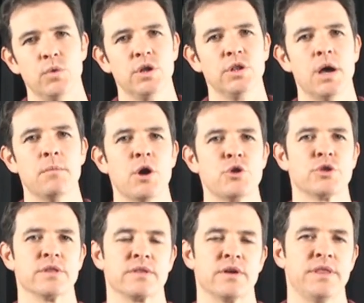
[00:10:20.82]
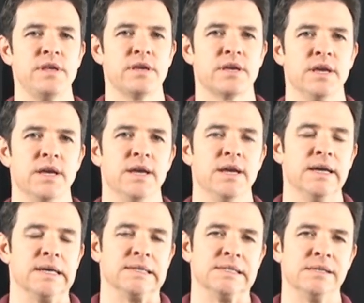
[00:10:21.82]
Well, emotions. I think,
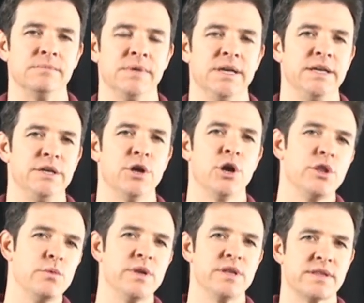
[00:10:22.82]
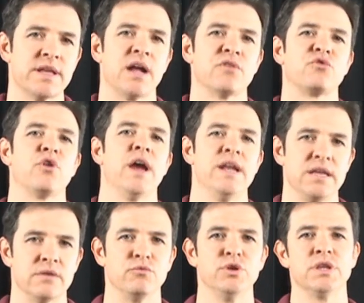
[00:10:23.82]
only when you start
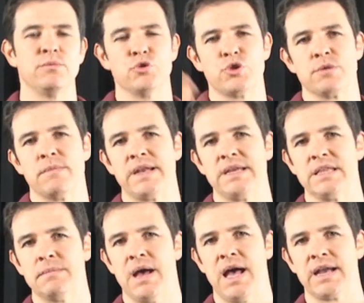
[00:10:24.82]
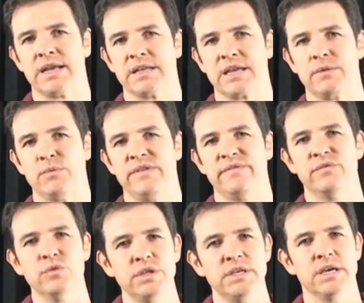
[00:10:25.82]
trading and really put your money in the market can we
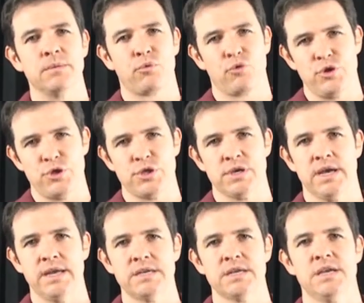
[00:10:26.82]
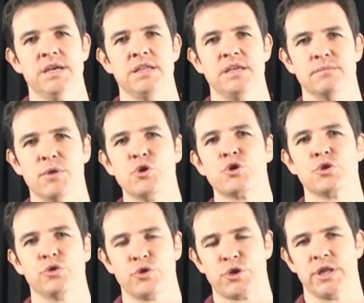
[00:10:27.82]
fully appreciate the
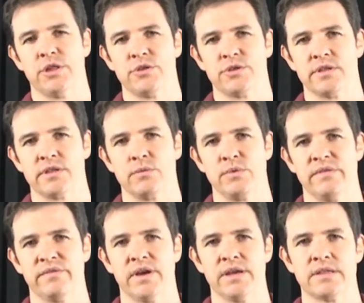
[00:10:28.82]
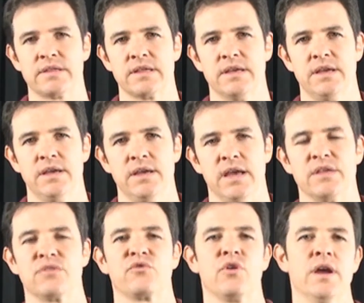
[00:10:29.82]
emotional challenges that we face
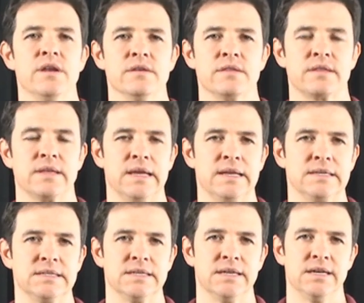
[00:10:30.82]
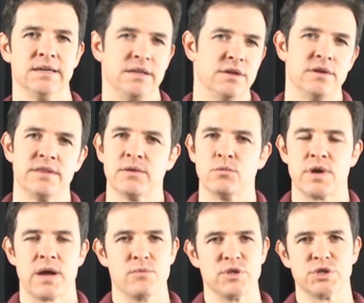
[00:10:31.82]
as traders. And, that will
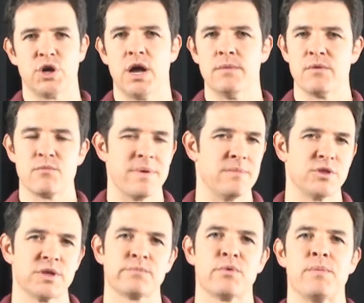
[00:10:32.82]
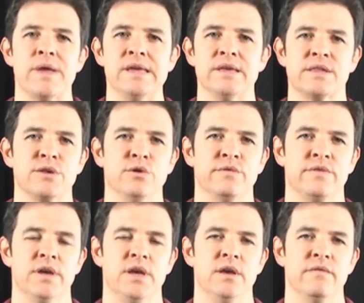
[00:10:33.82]
come with time. But remember, just prepare
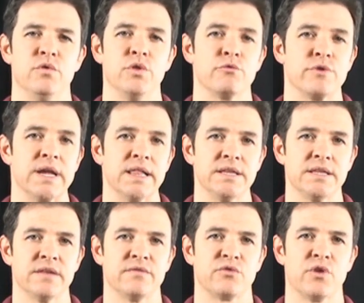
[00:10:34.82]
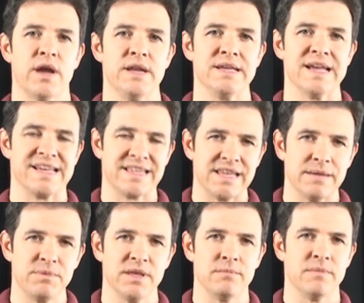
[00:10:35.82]
yourself for the realities of trading.
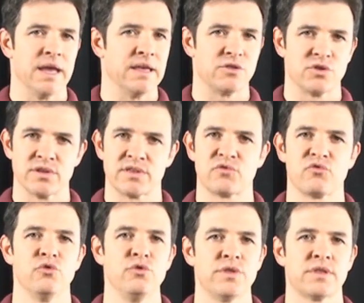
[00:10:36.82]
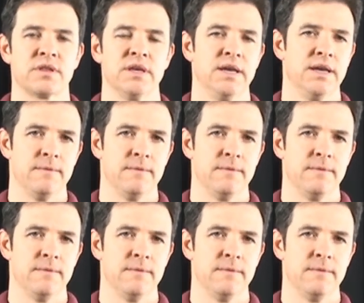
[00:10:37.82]
Accept them as just truths.